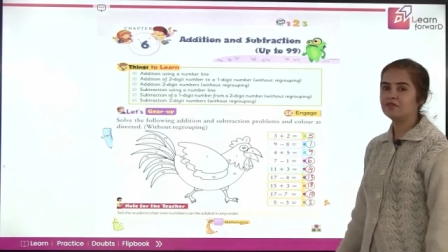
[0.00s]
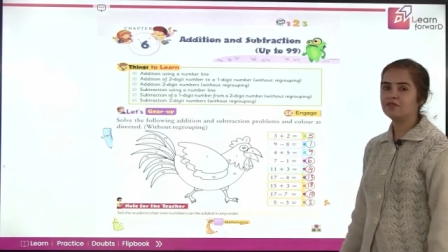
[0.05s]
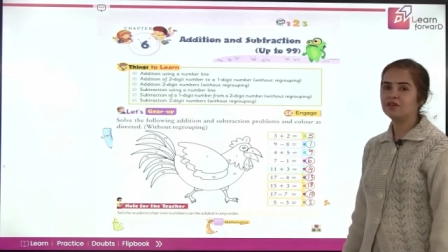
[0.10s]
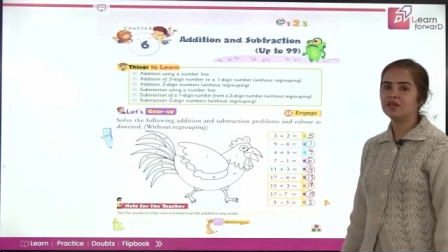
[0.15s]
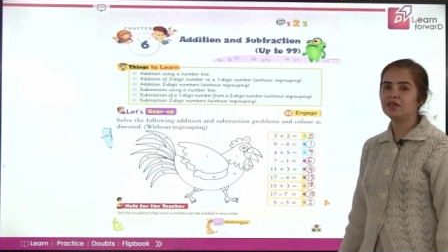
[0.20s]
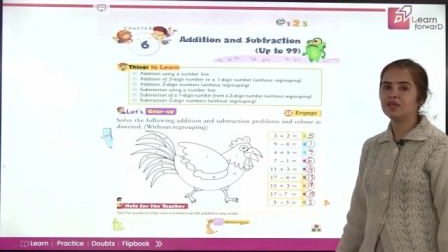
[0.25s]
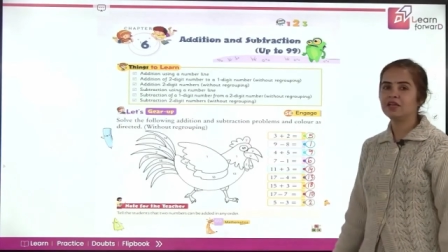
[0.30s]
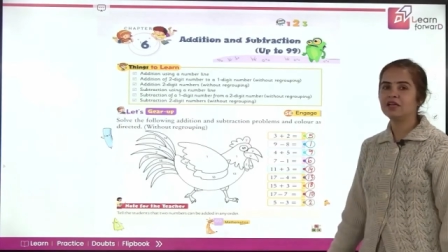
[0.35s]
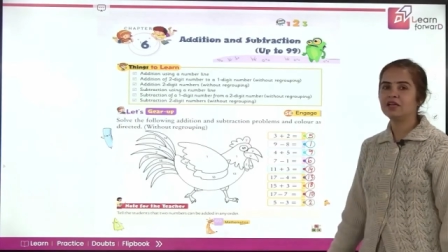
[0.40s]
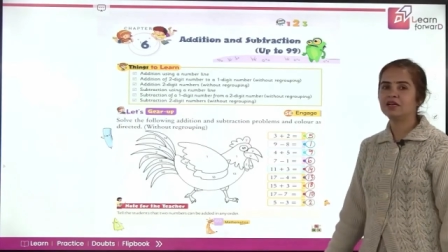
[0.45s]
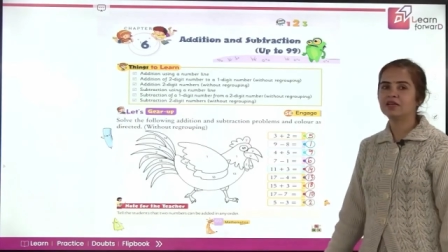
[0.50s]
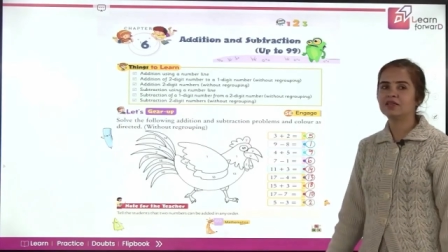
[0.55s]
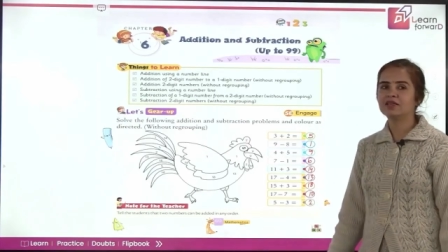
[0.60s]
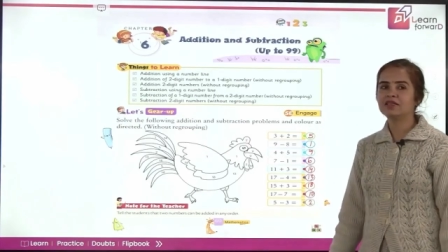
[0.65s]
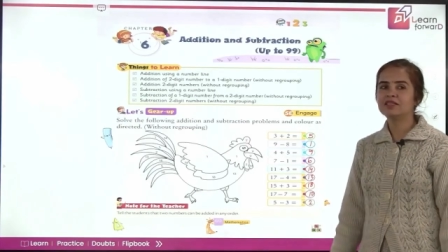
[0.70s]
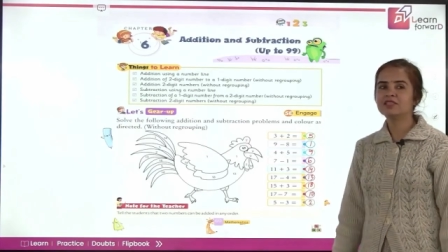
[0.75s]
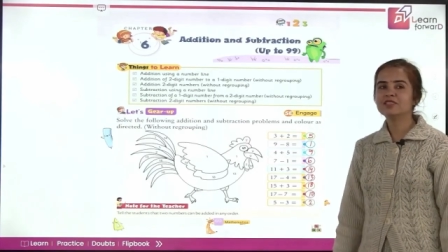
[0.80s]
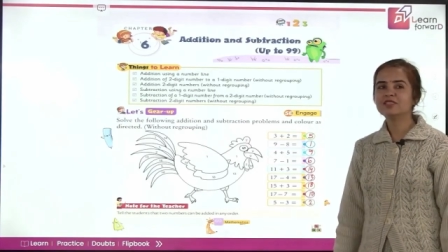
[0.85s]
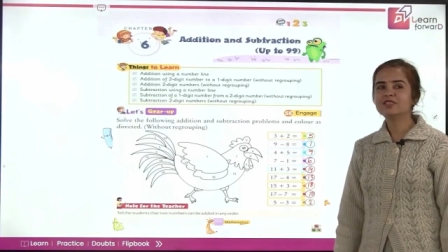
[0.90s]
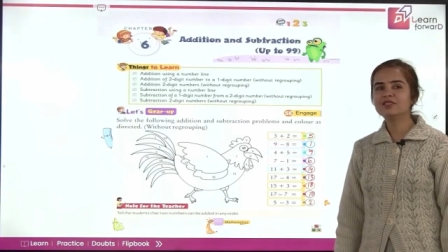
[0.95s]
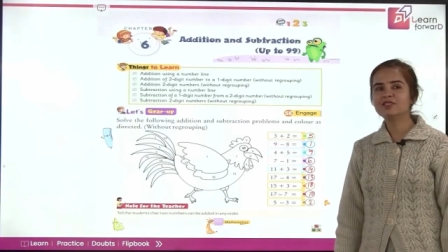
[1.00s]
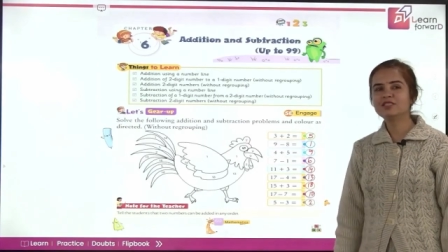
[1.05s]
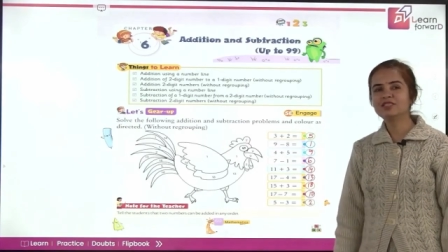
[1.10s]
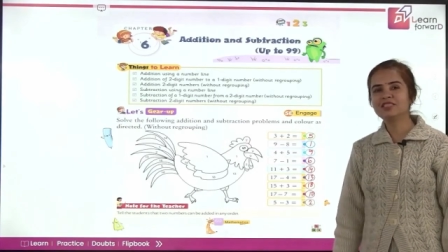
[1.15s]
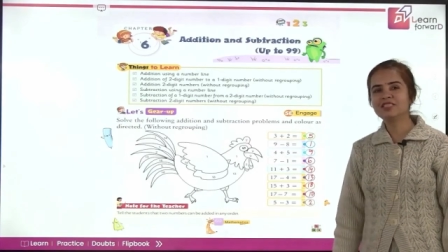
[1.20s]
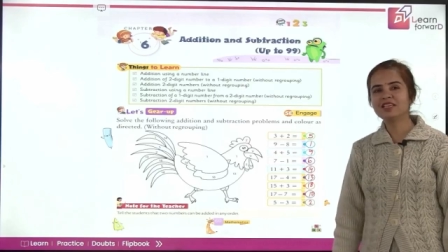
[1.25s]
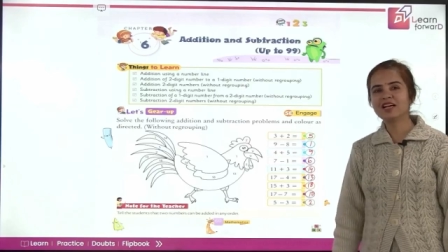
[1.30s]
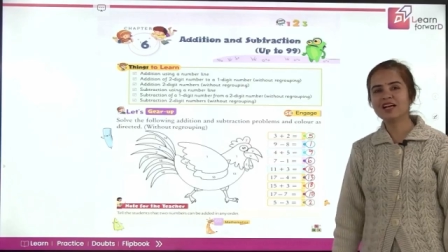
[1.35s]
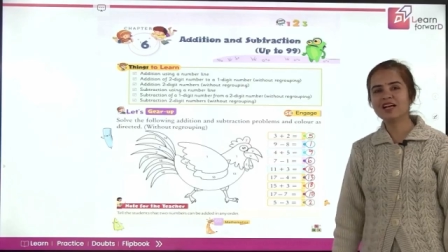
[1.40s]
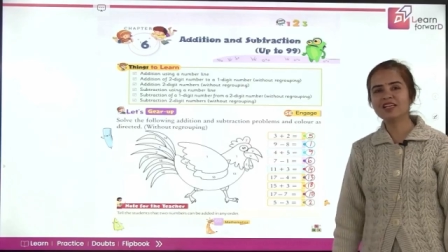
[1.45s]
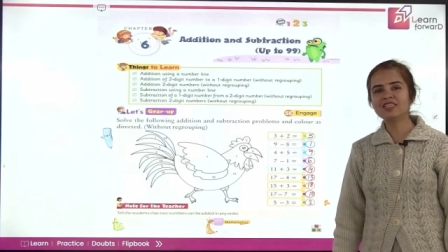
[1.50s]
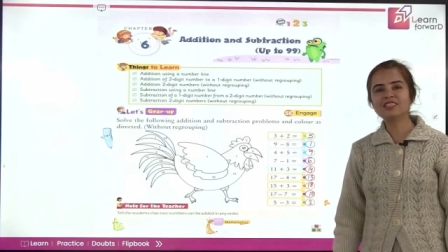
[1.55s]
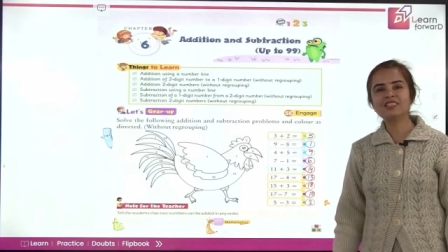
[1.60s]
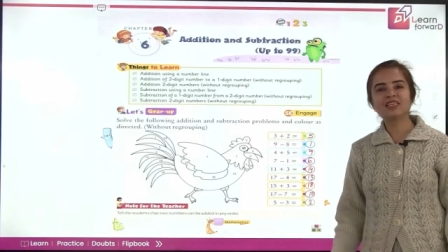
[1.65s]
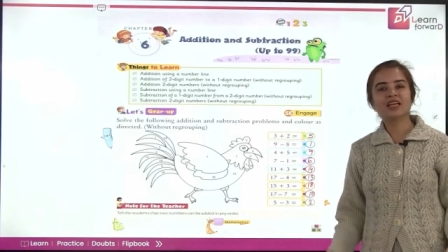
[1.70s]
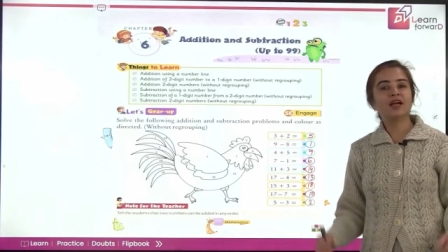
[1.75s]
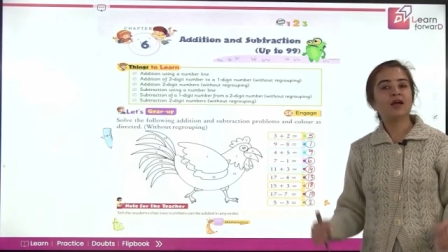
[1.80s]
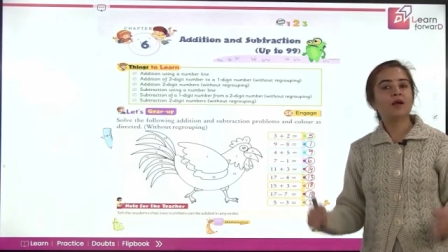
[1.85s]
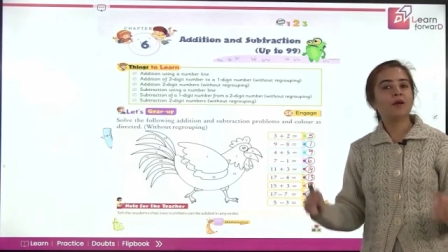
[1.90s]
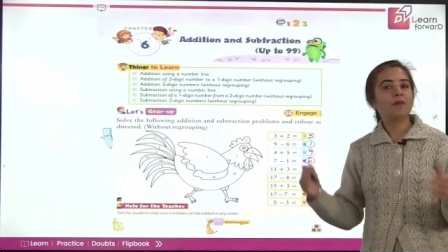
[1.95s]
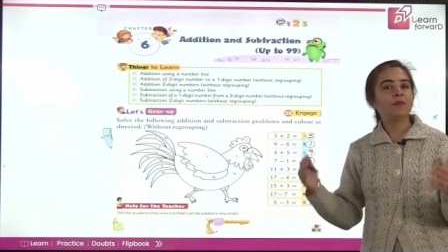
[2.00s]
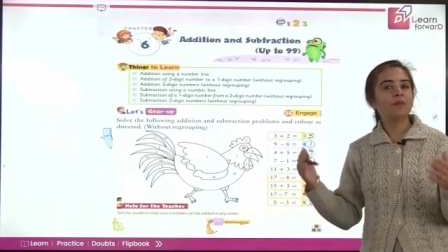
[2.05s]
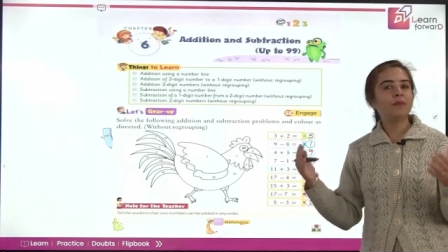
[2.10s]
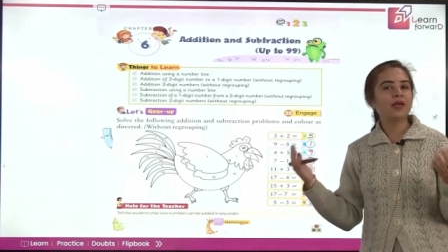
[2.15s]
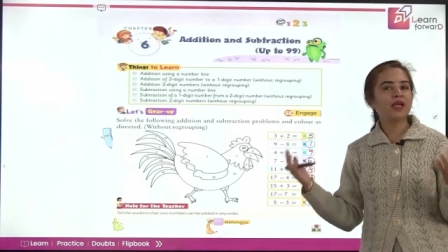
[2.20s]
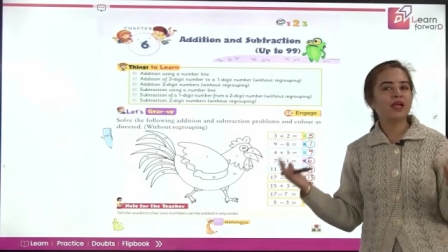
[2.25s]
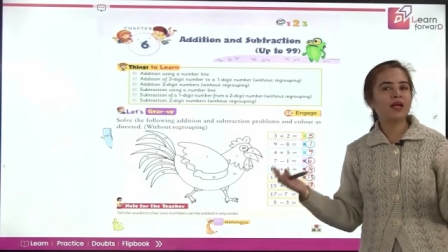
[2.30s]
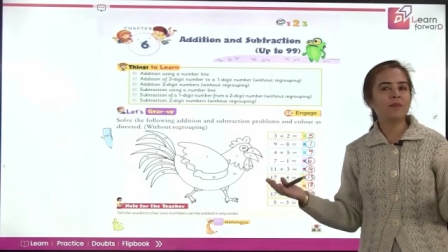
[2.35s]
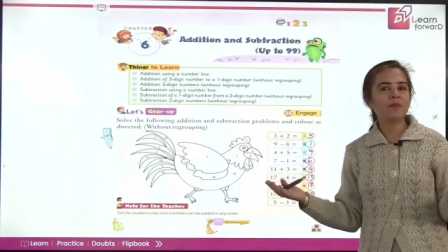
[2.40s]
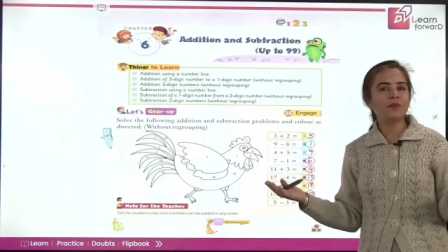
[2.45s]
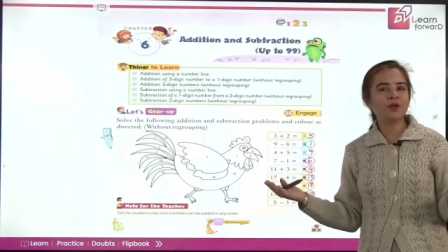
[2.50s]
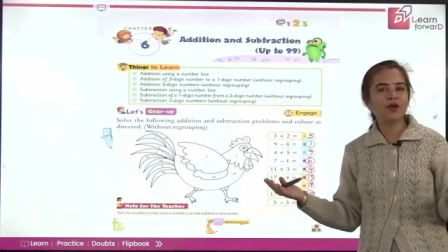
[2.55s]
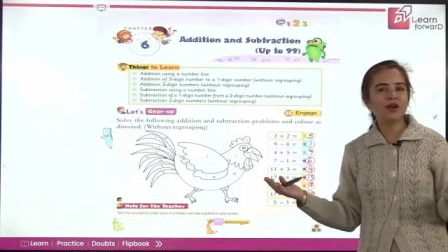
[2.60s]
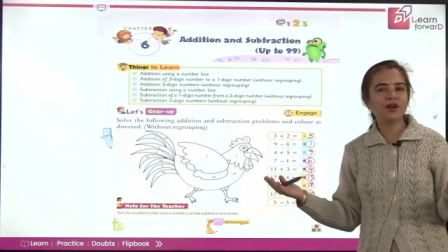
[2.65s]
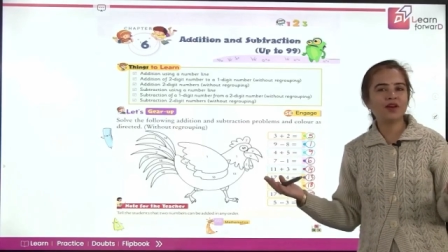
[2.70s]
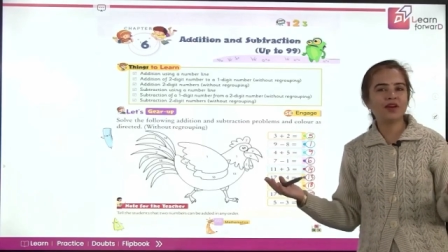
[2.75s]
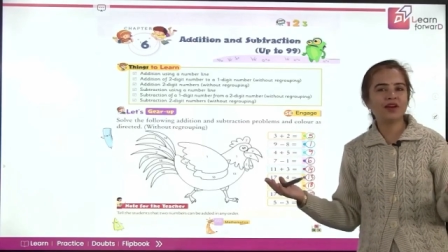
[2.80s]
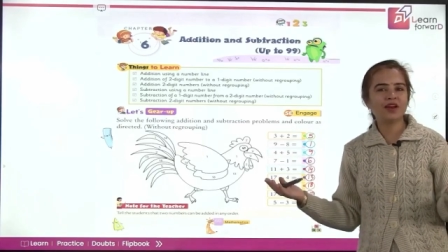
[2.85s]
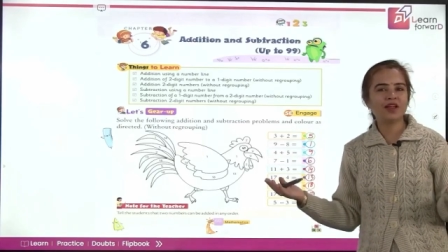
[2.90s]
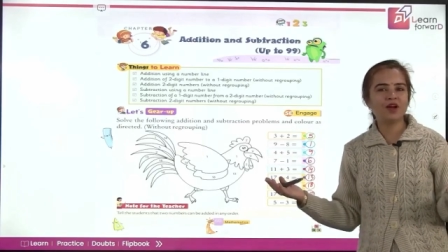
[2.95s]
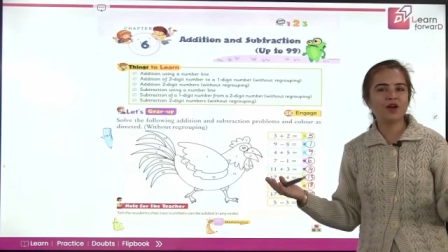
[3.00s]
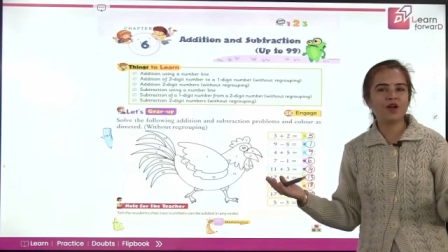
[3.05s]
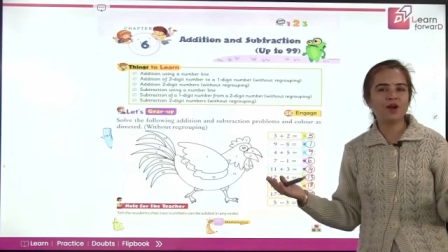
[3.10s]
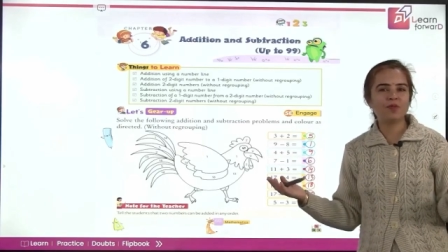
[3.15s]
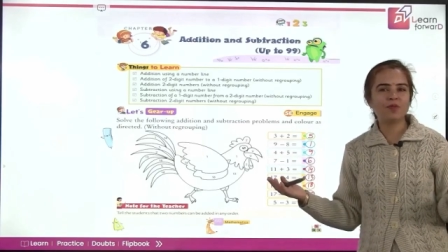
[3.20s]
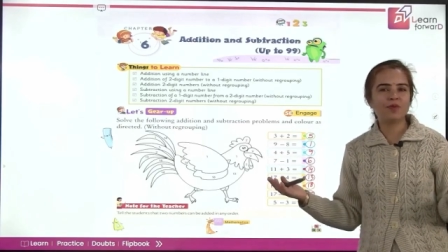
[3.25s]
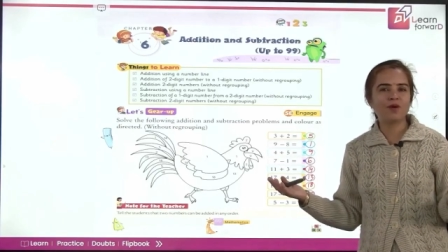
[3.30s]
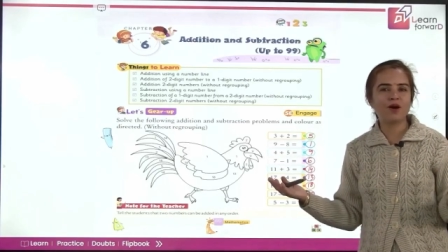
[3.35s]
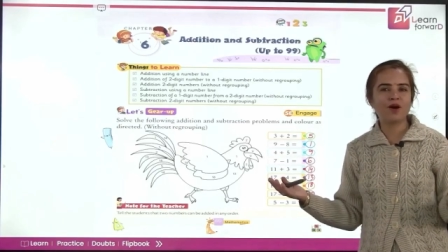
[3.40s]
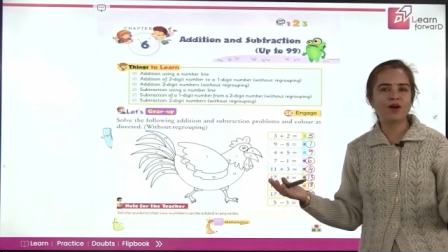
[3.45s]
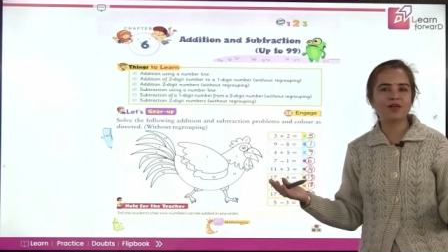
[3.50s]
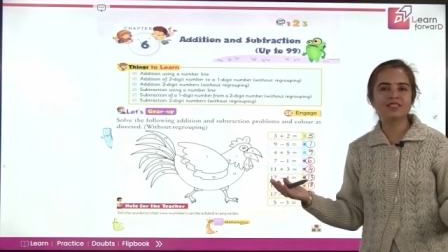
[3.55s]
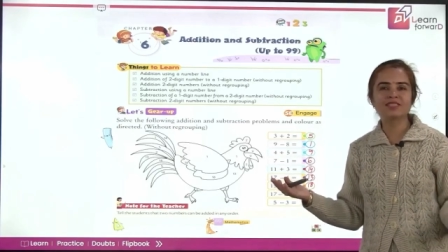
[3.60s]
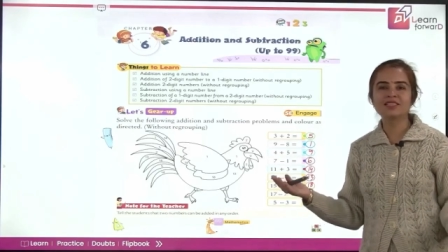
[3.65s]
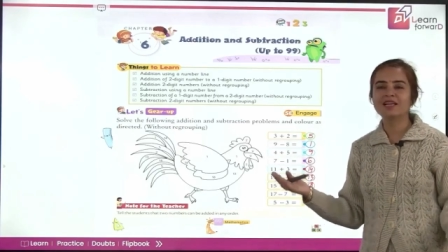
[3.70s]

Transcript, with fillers: here. So just pick up your crayon box